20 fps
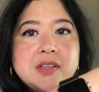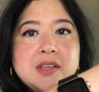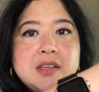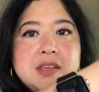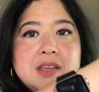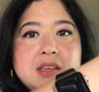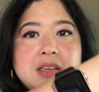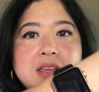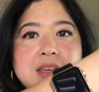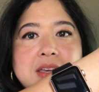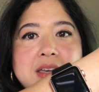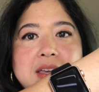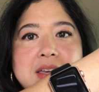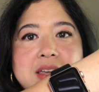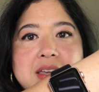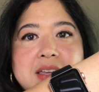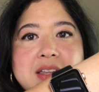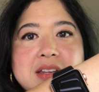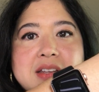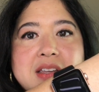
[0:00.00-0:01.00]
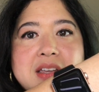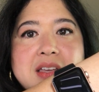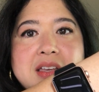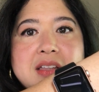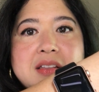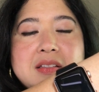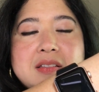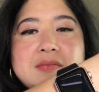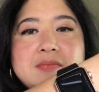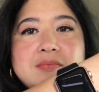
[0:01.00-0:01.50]
And
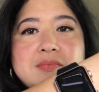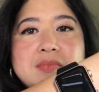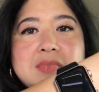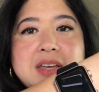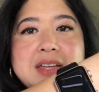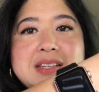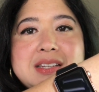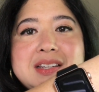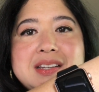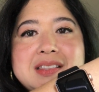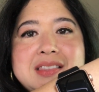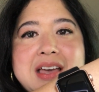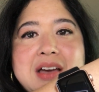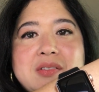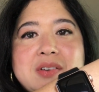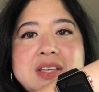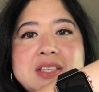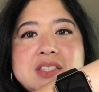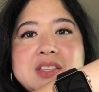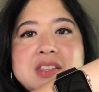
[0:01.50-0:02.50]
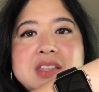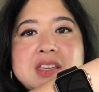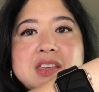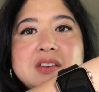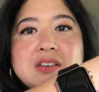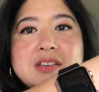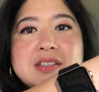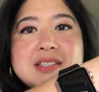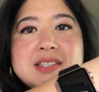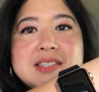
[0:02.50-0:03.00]
I did it that way so that you
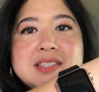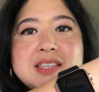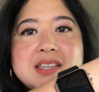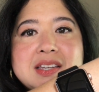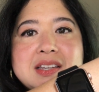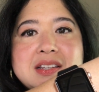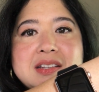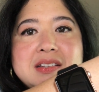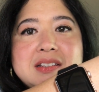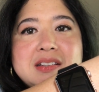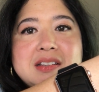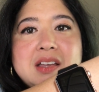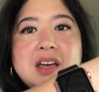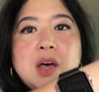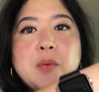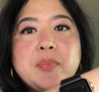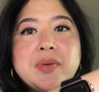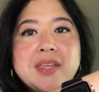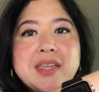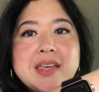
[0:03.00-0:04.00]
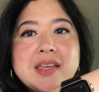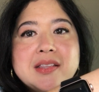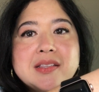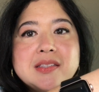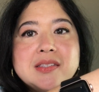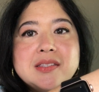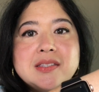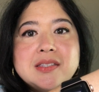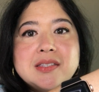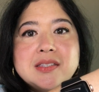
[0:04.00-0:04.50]
could see it up
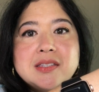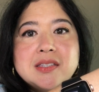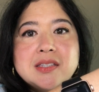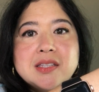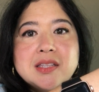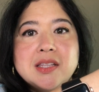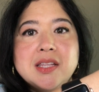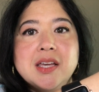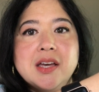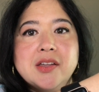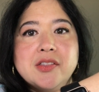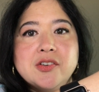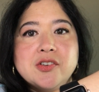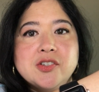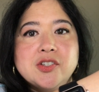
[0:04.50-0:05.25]
against the other